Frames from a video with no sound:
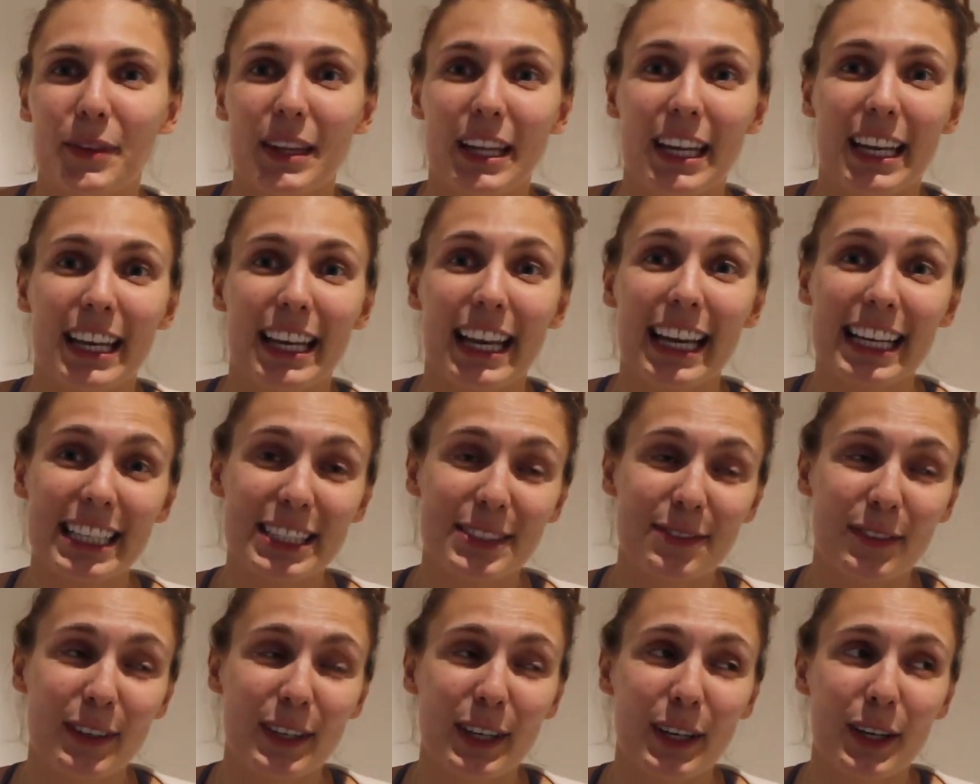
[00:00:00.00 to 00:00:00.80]
the
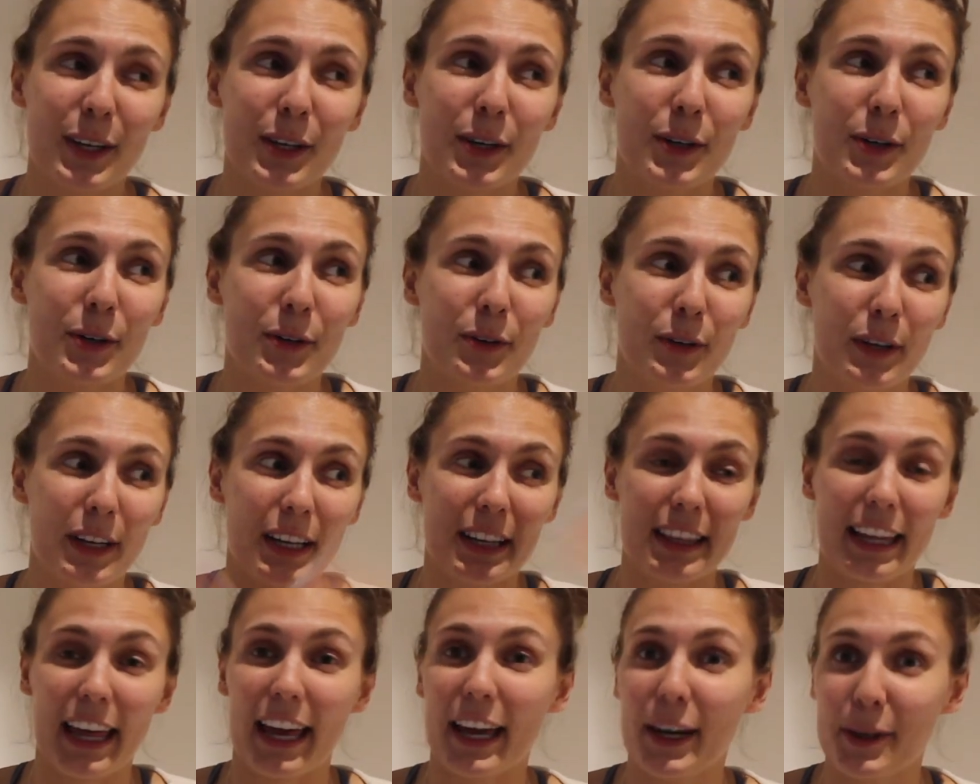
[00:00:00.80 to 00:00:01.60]
next video
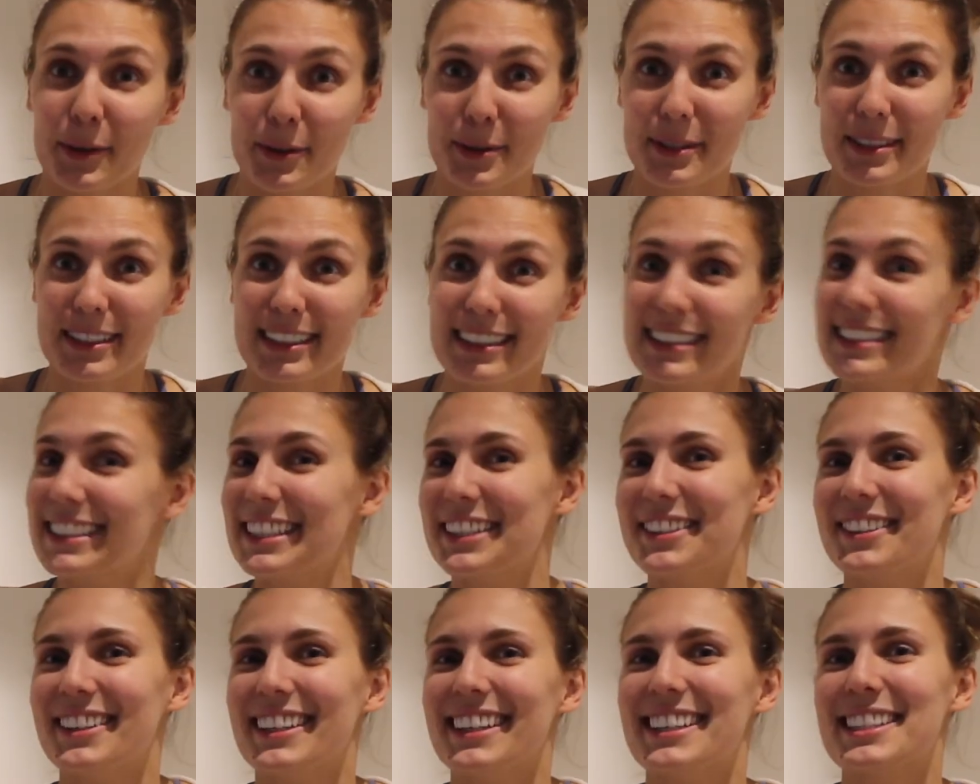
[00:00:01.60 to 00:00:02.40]
in the house
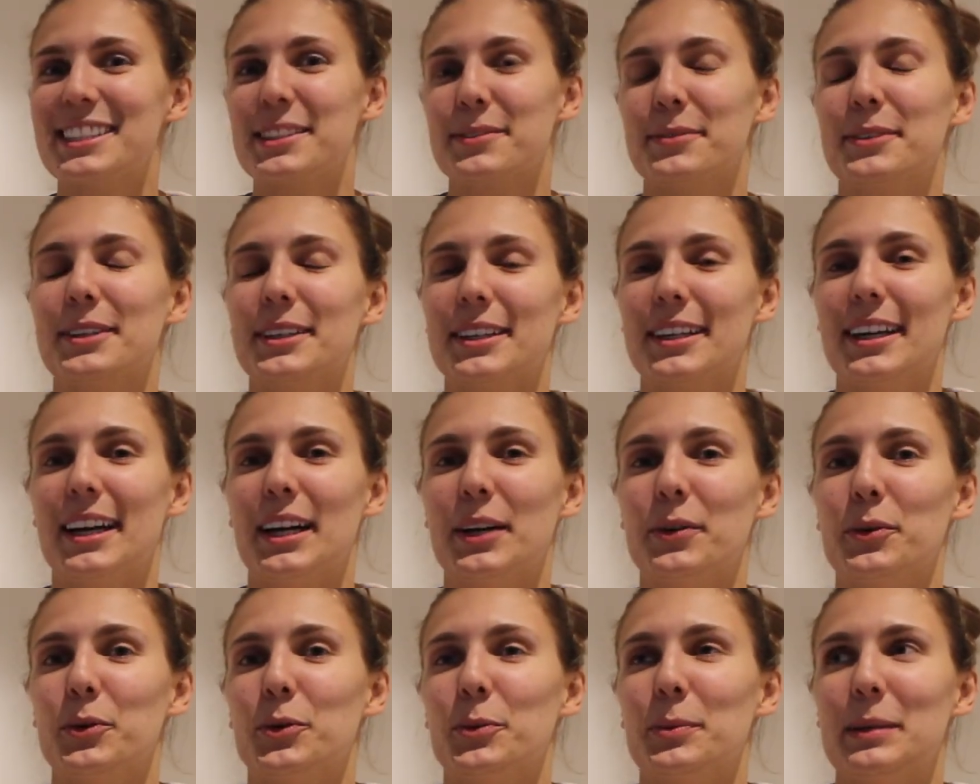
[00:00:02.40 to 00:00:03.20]
series where
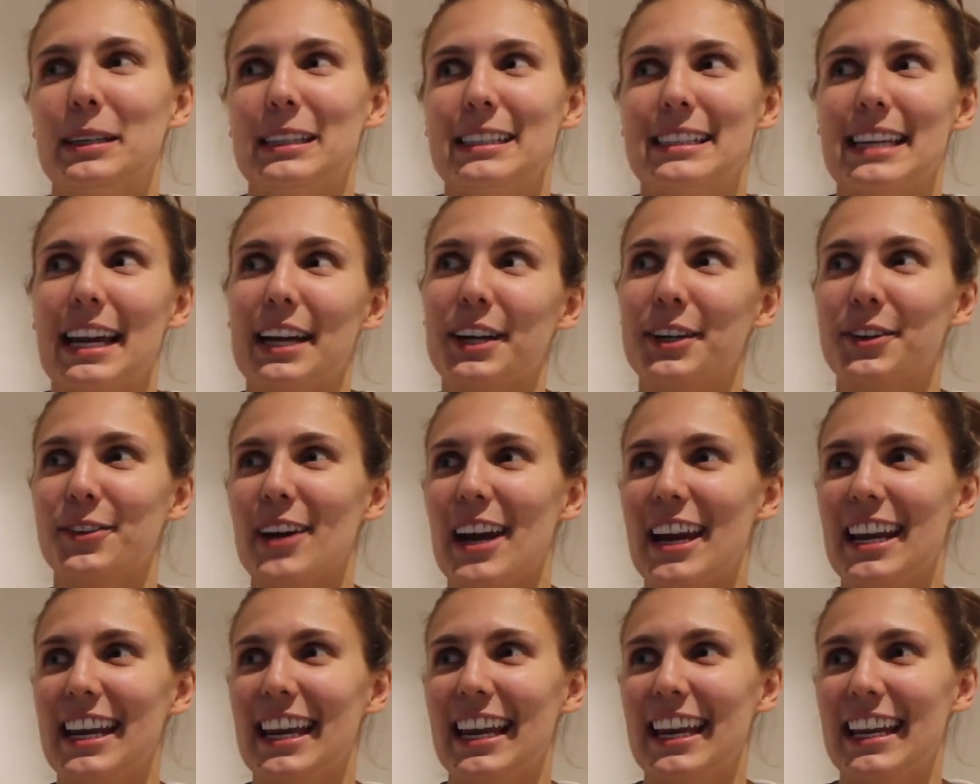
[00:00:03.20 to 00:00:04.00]
I will be
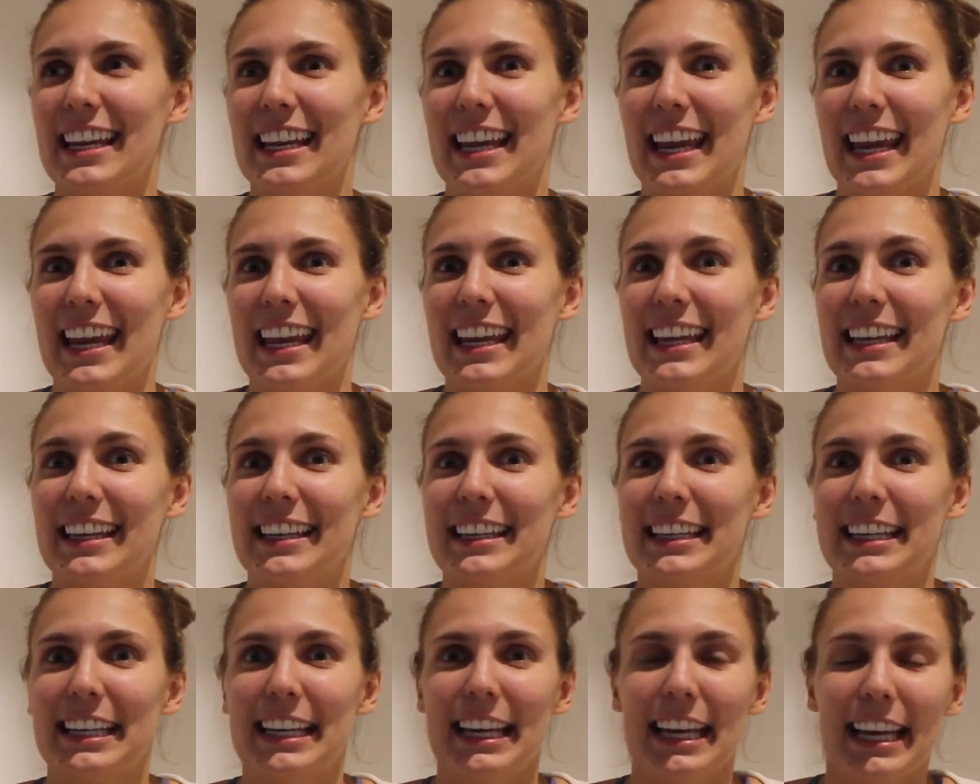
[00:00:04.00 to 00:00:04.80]
decorating
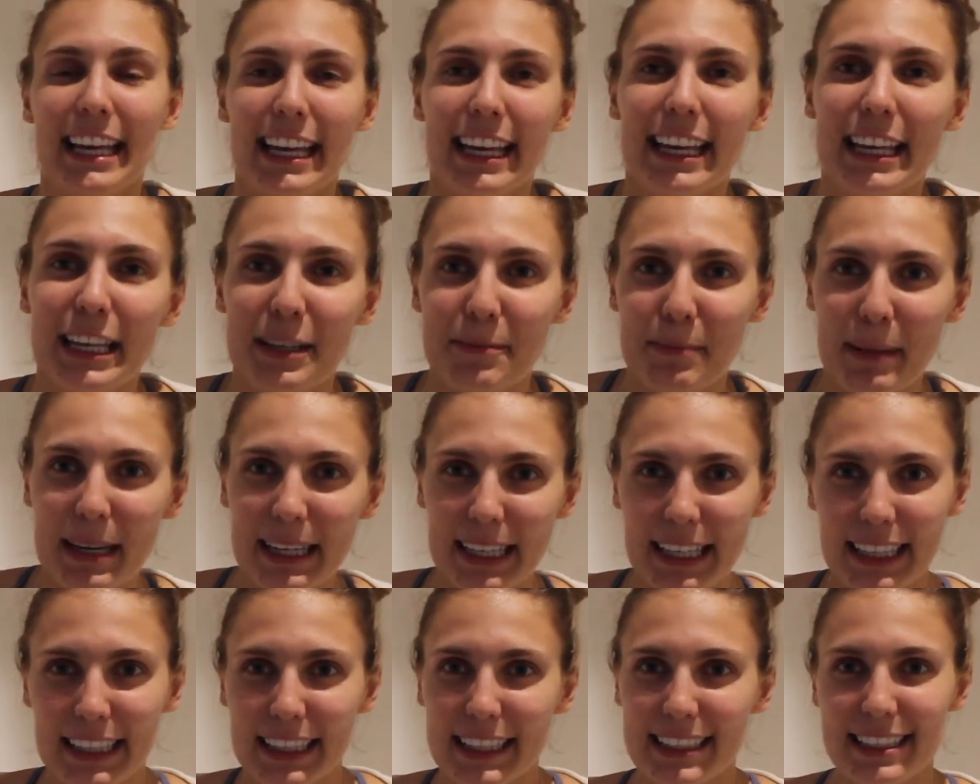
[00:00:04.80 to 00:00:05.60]
and
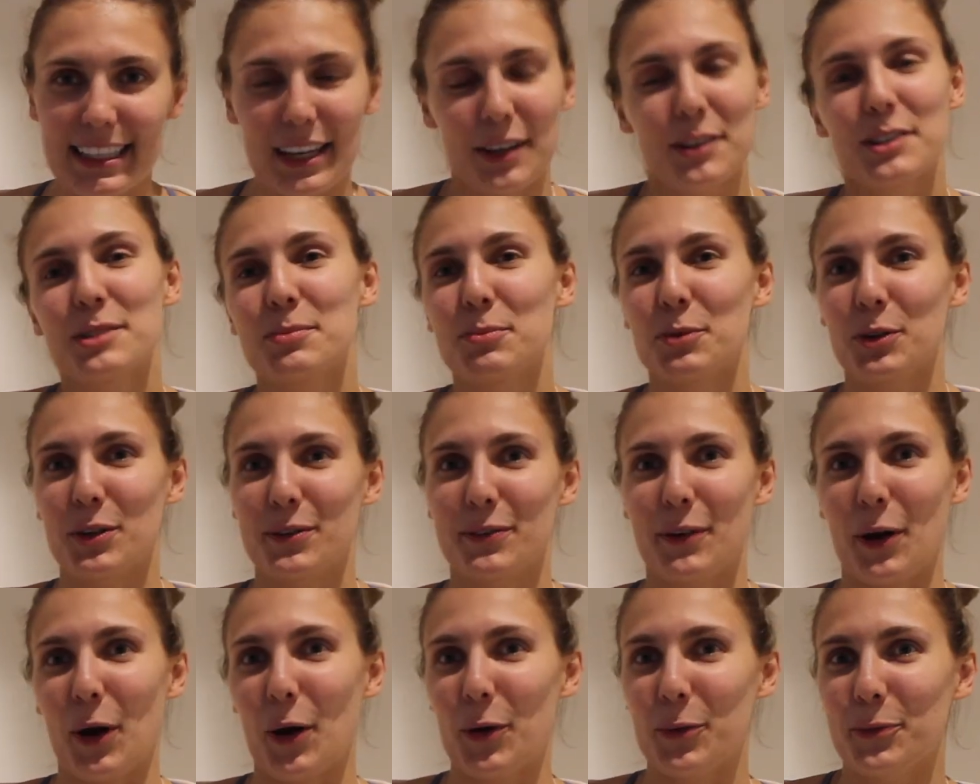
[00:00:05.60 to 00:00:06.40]
making this house
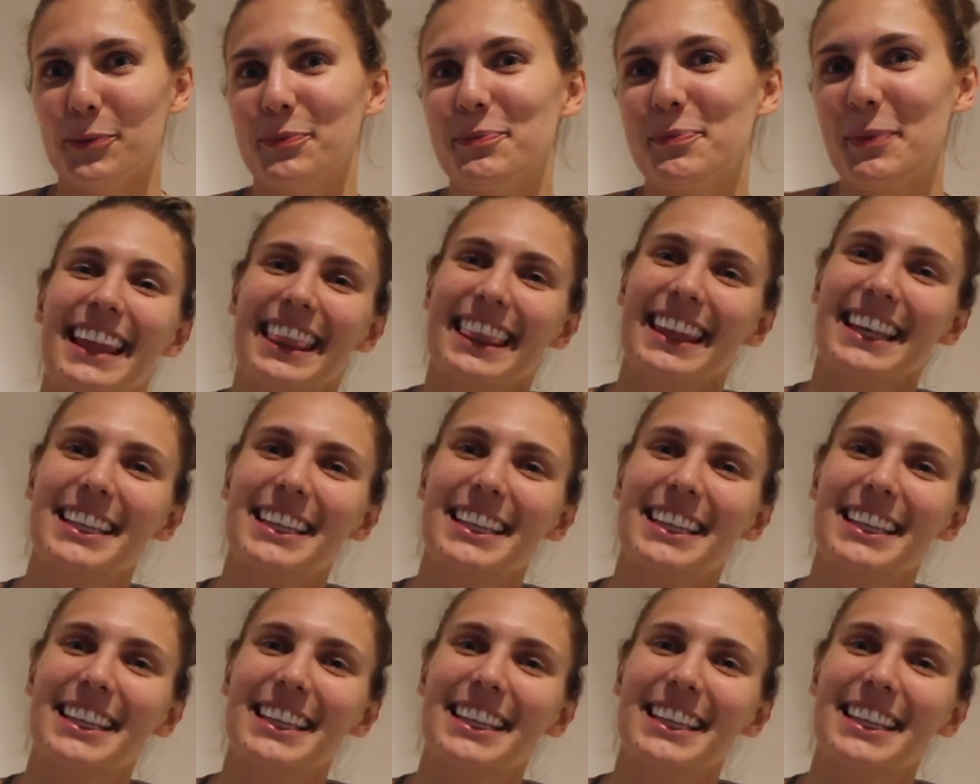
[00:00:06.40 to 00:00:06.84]
more of a home.